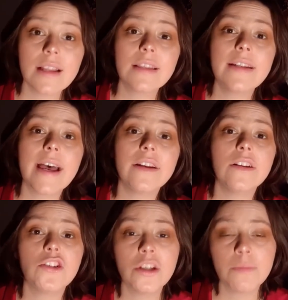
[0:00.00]

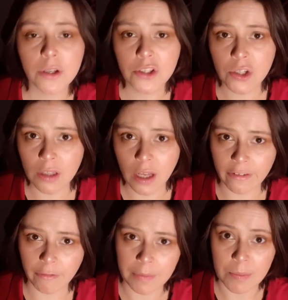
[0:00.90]
Instead, she puts her love
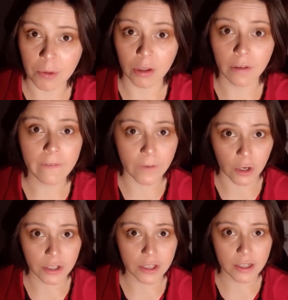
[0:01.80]
of people
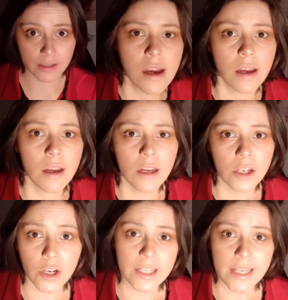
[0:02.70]
first.
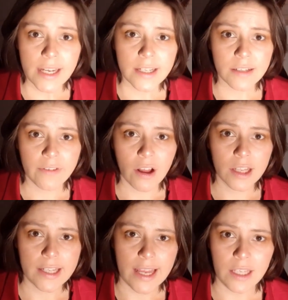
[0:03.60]
Garcia doesn't fall
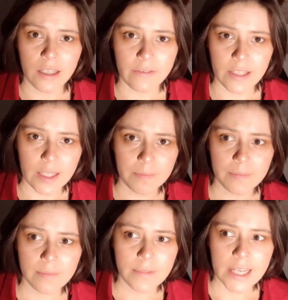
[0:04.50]
into any of the
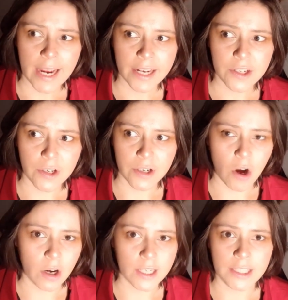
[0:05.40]
tech nerd
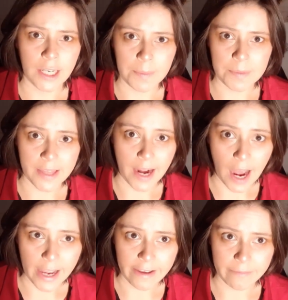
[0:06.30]
archetypes that
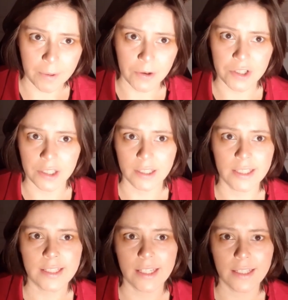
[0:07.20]
I have
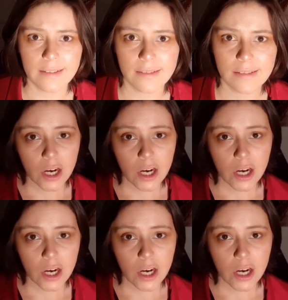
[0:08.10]
personally seen.